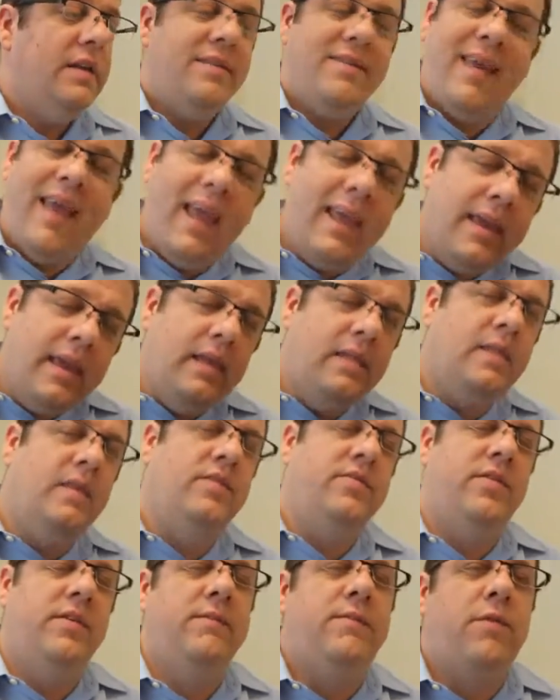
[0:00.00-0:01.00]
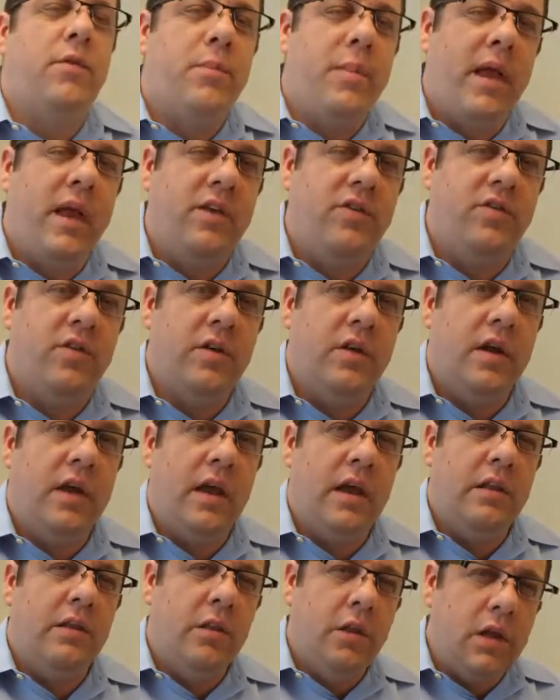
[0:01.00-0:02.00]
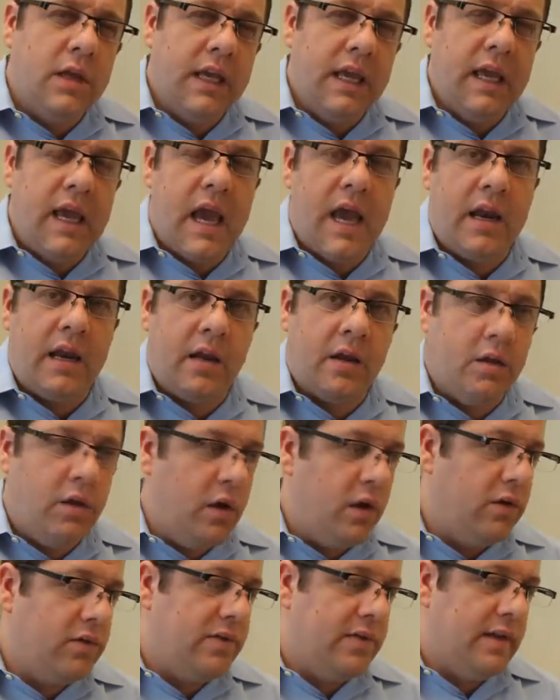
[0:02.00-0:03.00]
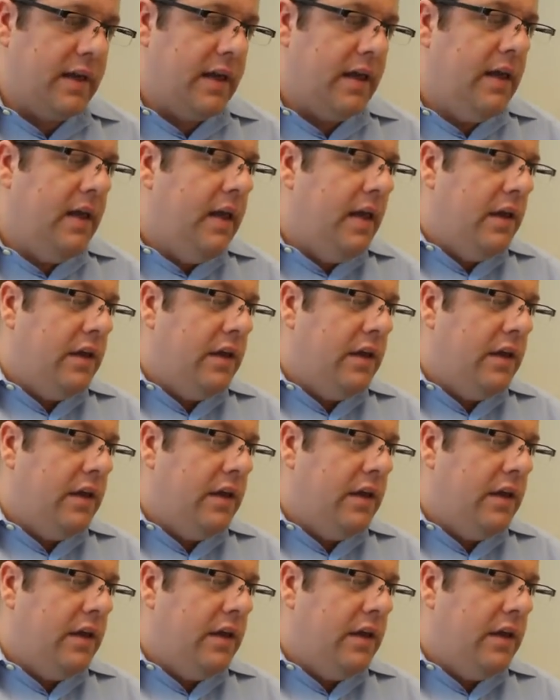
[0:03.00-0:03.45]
Taking this information and looking at it closely,